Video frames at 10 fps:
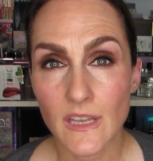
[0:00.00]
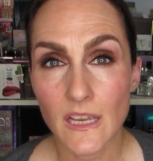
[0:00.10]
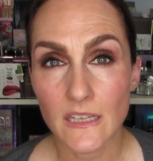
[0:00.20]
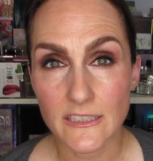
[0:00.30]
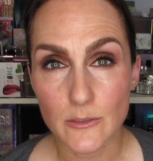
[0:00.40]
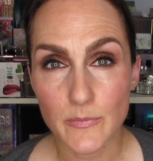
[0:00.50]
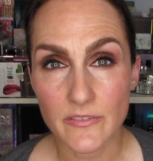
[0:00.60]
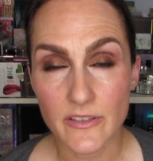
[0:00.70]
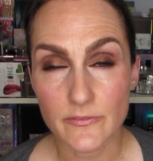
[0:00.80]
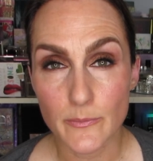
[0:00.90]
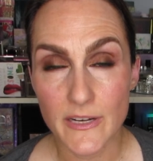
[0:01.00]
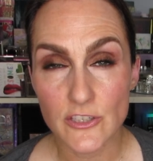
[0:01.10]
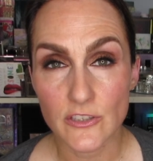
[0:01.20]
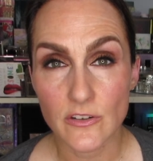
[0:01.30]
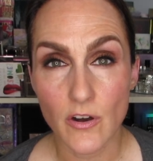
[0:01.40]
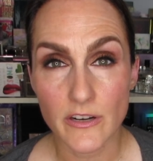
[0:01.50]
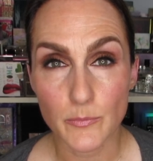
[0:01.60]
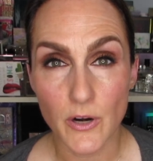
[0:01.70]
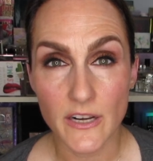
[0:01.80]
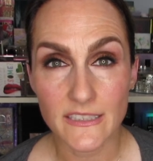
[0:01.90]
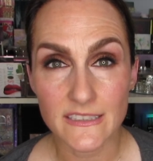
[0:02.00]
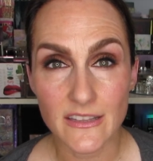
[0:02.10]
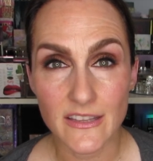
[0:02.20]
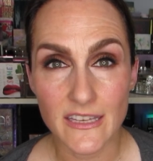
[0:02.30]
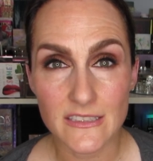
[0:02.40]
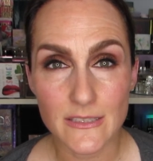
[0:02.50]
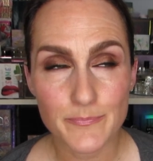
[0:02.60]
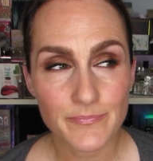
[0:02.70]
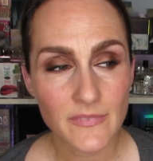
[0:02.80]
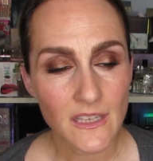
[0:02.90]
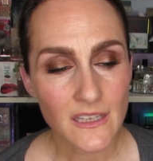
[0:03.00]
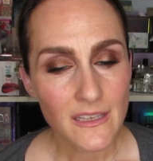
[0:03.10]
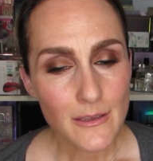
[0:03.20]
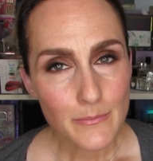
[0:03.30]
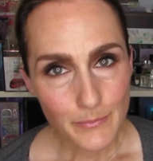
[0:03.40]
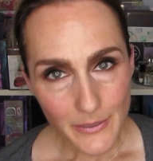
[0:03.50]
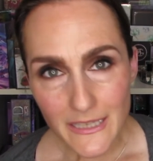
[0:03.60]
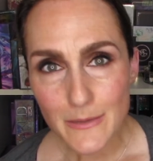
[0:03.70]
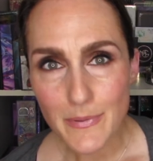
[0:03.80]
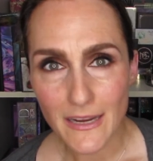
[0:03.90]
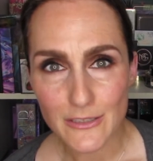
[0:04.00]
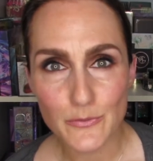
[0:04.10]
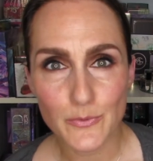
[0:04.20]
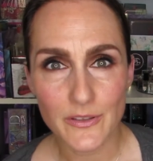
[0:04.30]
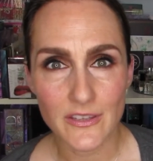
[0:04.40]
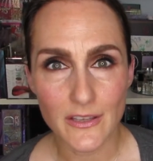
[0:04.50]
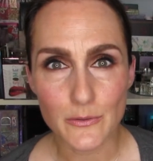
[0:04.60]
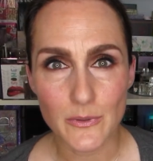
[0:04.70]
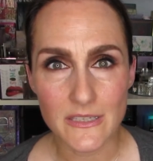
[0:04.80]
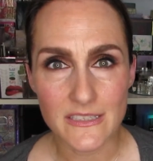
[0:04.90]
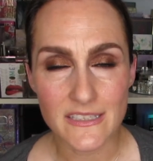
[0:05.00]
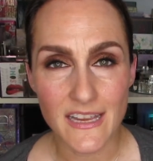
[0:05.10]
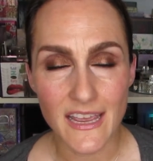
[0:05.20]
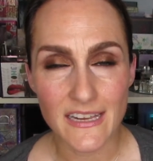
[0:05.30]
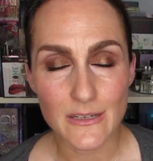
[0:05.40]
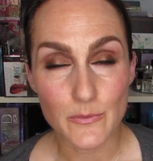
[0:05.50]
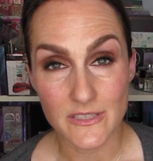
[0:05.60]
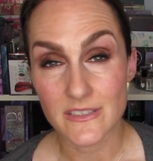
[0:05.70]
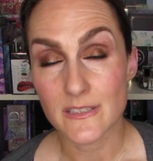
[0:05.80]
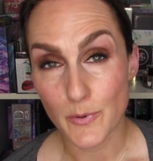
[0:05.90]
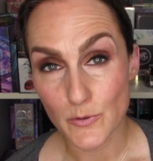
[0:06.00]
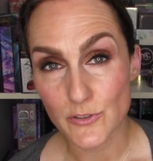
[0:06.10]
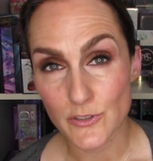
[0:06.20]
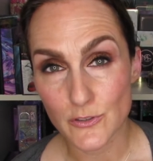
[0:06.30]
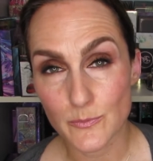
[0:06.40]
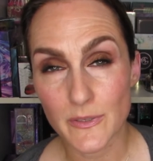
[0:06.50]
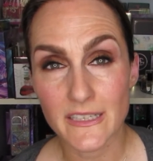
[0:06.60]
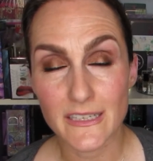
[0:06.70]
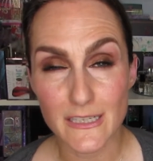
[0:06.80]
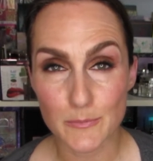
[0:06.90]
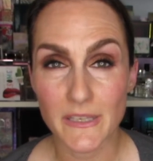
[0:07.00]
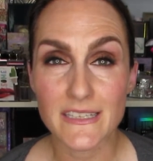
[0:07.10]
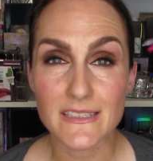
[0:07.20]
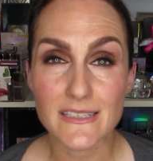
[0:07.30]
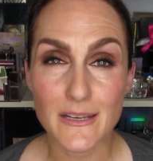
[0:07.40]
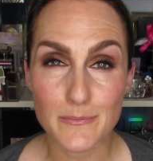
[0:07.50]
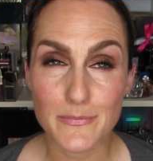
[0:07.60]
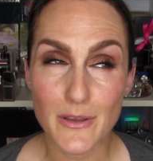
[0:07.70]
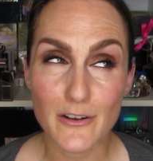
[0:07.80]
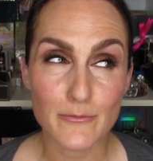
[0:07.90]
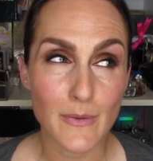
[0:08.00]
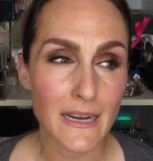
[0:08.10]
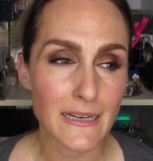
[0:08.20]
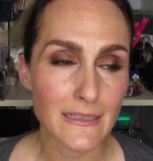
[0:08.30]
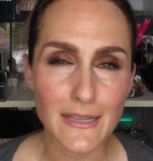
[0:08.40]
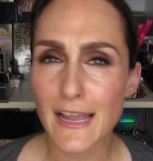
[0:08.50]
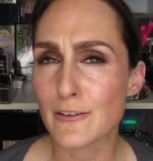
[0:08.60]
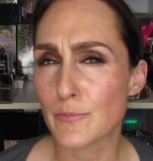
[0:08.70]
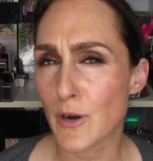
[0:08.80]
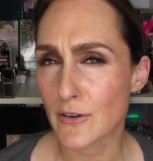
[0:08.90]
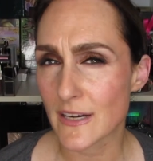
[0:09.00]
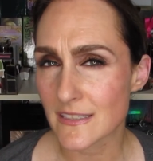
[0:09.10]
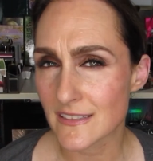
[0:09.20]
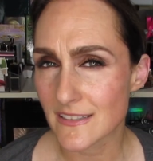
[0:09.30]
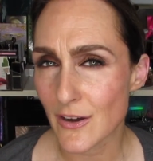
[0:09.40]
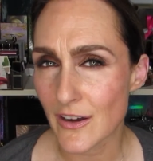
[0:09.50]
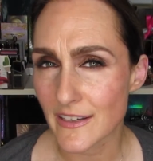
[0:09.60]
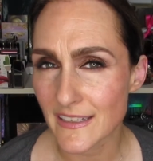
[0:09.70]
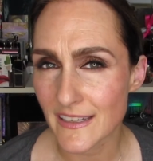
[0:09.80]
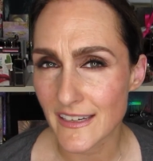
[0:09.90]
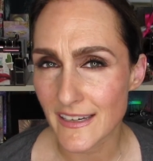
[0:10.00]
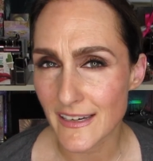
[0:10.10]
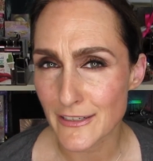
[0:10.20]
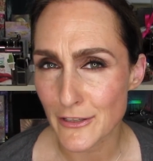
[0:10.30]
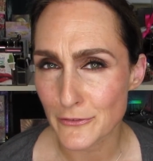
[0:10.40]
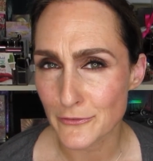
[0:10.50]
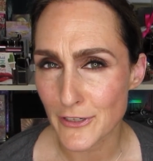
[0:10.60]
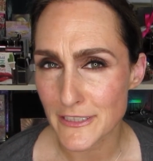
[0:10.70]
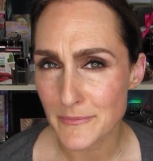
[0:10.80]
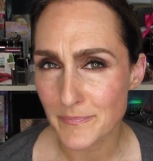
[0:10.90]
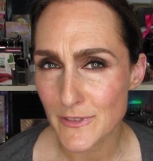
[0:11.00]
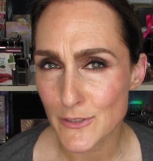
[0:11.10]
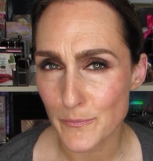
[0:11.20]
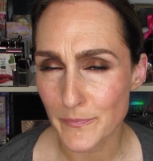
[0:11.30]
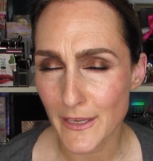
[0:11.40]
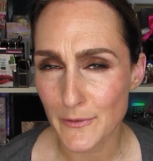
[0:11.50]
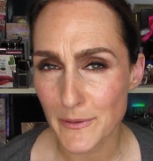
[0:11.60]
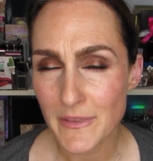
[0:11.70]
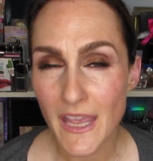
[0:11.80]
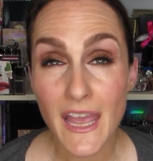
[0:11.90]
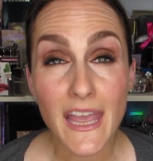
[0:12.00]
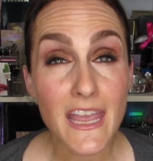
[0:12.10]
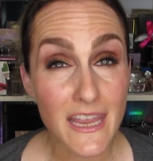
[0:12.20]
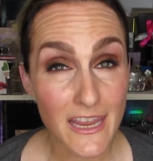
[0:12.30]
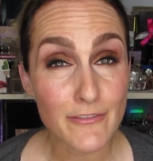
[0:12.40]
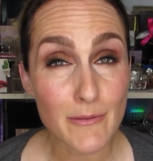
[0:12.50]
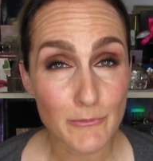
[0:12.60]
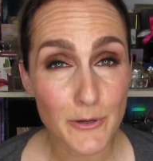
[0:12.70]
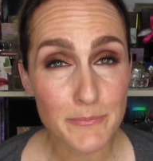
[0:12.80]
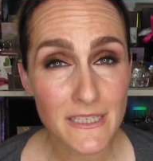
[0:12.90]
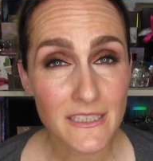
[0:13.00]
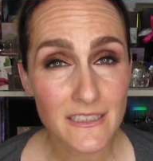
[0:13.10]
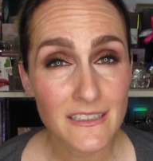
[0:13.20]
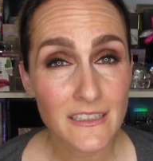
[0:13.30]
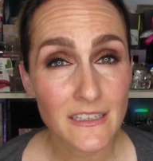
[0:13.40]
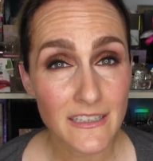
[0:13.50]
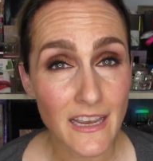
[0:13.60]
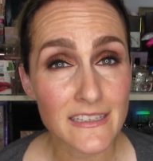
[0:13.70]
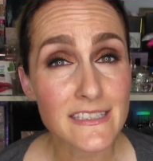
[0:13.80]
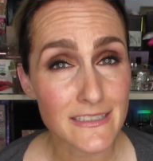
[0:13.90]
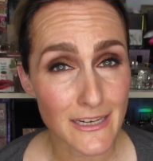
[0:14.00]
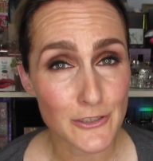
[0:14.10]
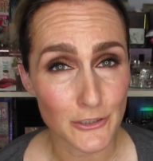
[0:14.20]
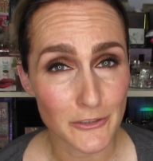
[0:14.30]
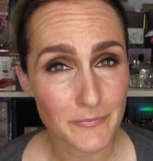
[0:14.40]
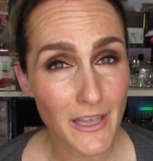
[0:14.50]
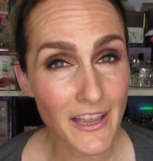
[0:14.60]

a little bit of information on a product that piggybacked with the other ones, and it wasn't supposed to, but it explains some of my lack of progress on another front. So anyway, if I'm cryptic, yeah, it's intentional.